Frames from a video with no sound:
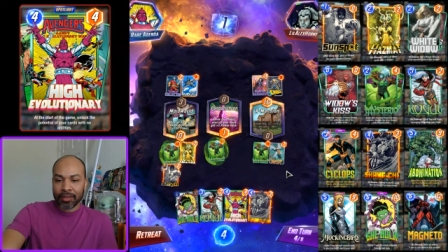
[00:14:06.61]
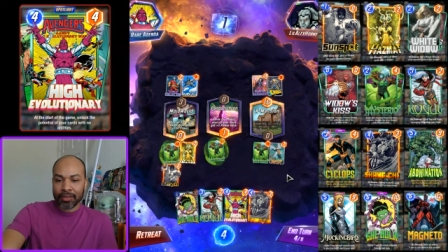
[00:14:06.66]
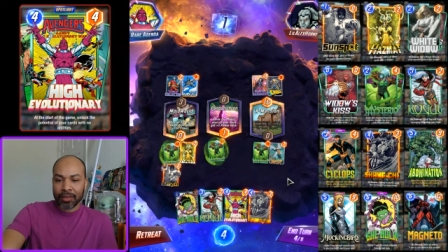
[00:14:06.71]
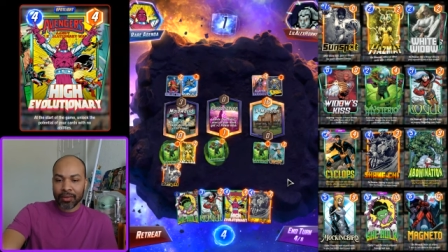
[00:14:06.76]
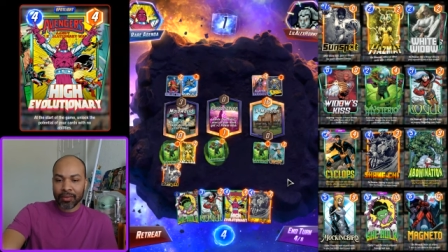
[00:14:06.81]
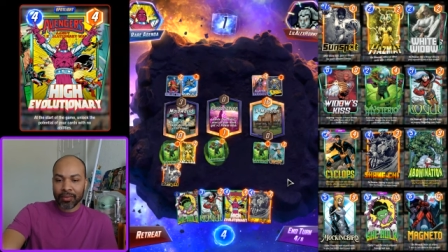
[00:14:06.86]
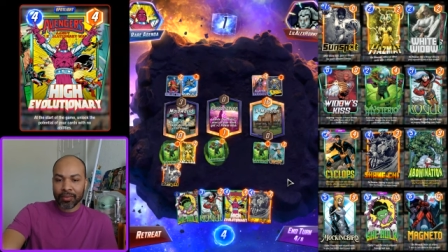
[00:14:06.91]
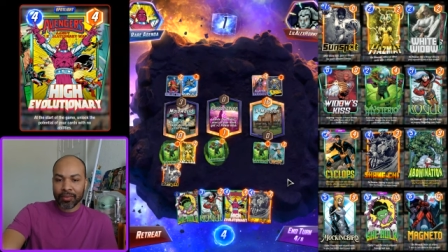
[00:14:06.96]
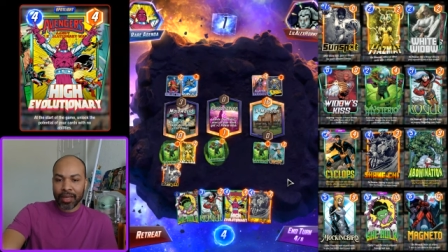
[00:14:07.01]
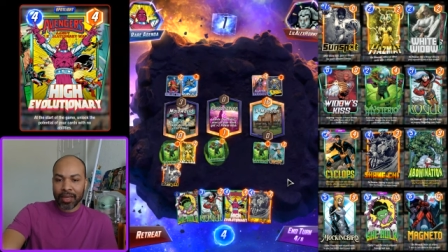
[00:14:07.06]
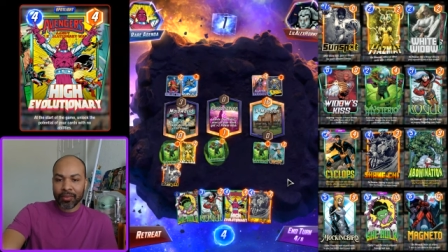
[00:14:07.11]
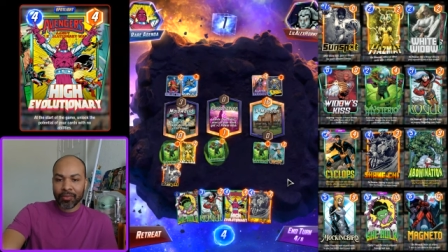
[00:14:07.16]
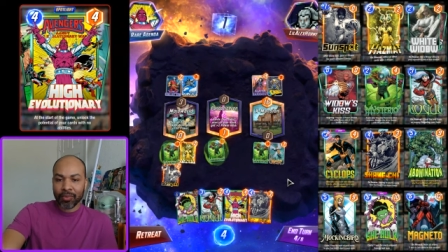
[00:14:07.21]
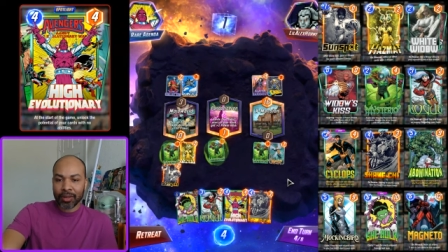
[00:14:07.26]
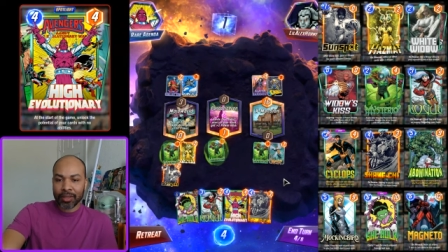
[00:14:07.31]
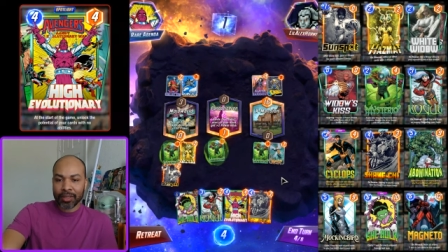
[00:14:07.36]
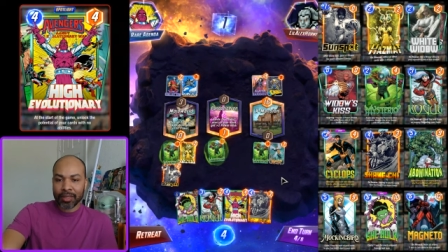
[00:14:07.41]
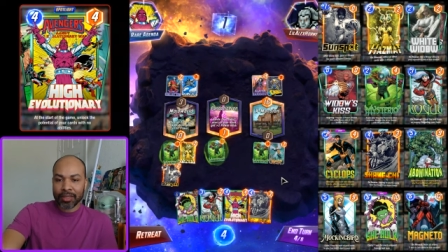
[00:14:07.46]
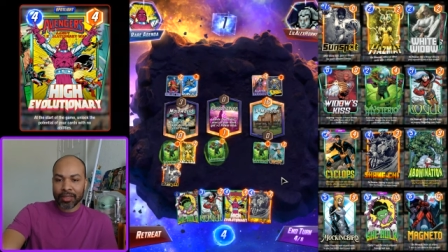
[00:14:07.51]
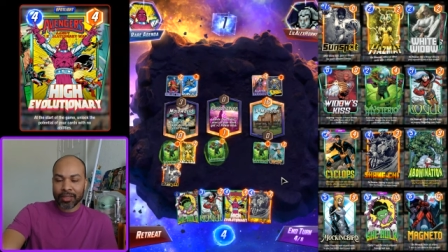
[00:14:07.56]
So they
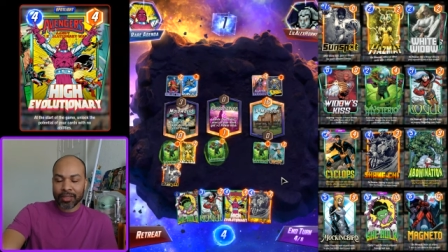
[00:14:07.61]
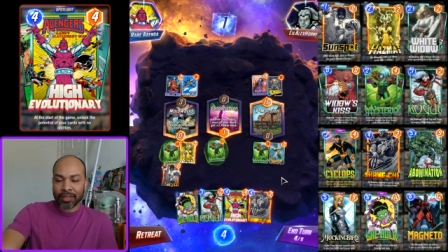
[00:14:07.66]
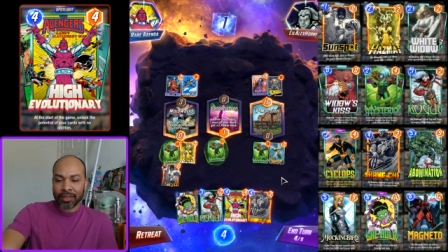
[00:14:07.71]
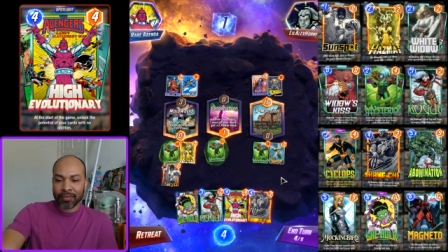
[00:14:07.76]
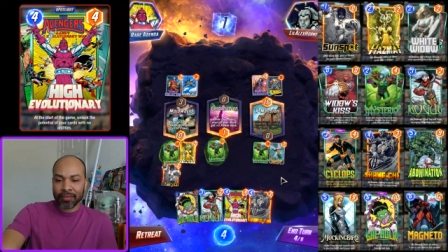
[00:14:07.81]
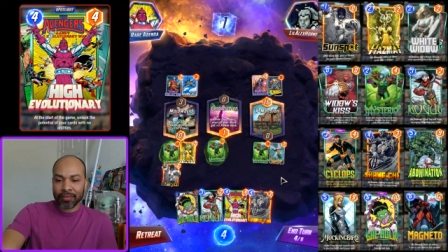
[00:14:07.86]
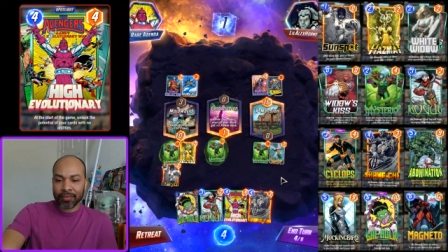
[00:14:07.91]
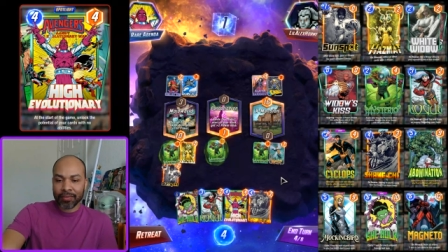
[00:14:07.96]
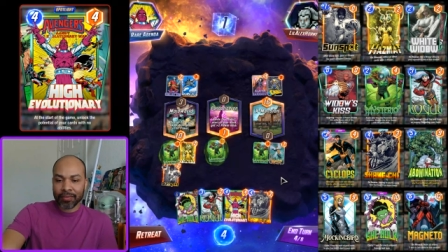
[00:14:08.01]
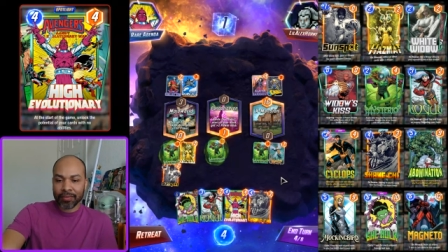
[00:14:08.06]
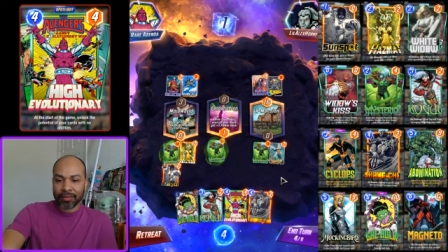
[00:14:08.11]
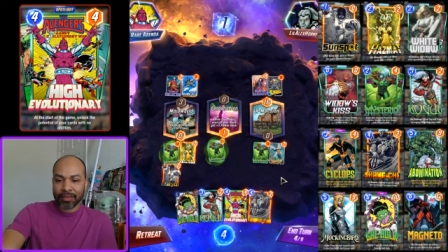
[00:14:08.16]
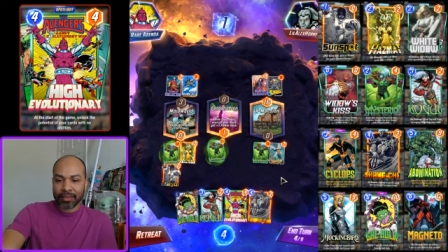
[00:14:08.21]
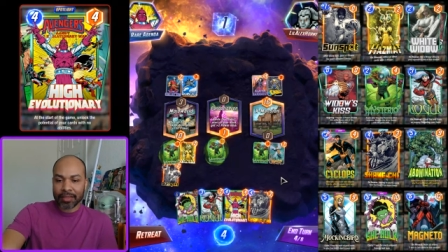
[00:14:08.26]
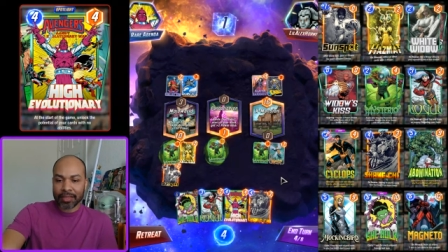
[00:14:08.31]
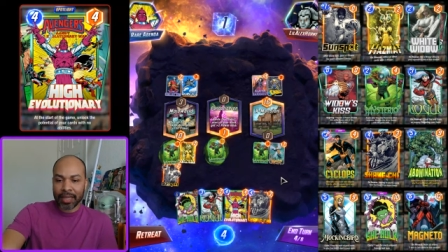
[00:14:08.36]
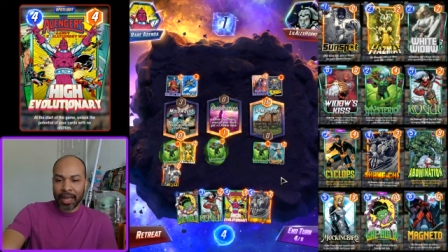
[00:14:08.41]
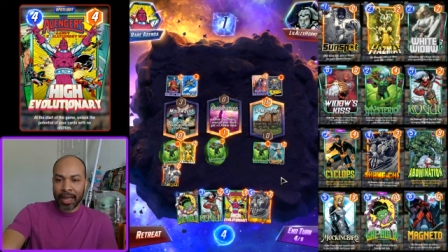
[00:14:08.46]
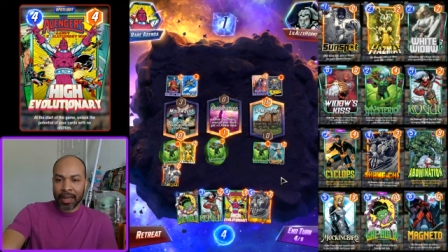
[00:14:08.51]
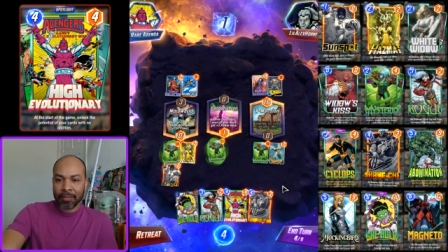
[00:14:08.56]
really should have
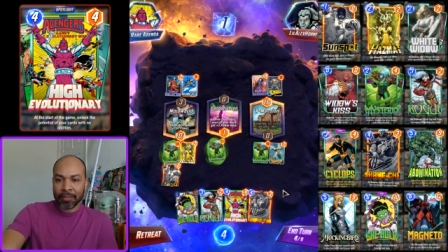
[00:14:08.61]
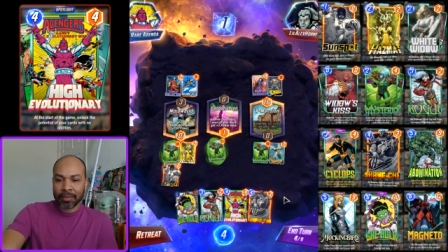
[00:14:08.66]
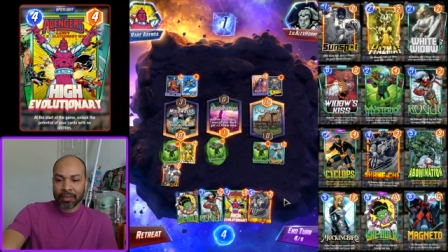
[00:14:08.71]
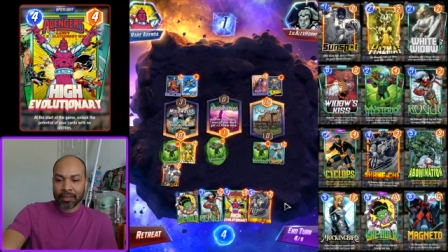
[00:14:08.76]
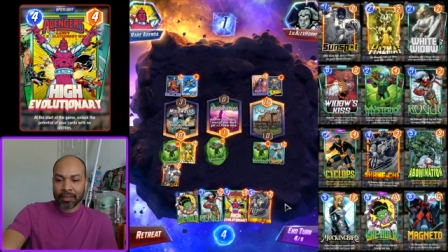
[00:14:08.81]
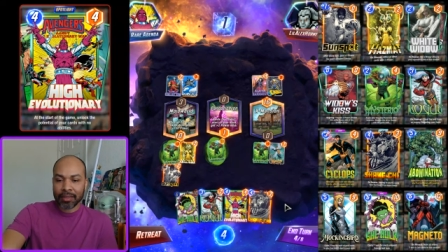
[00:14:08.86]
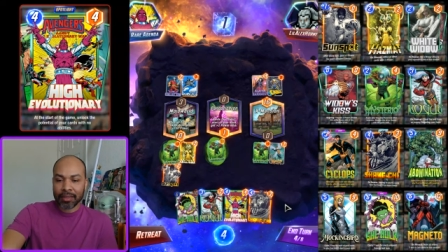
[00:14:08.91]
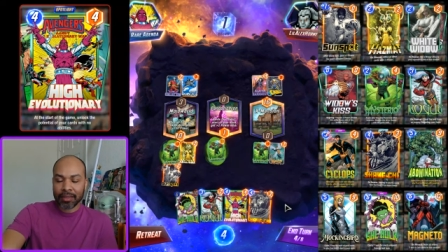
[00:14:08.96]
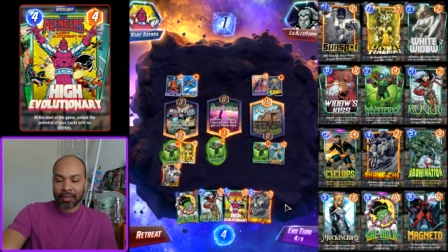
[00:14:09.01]
snapped.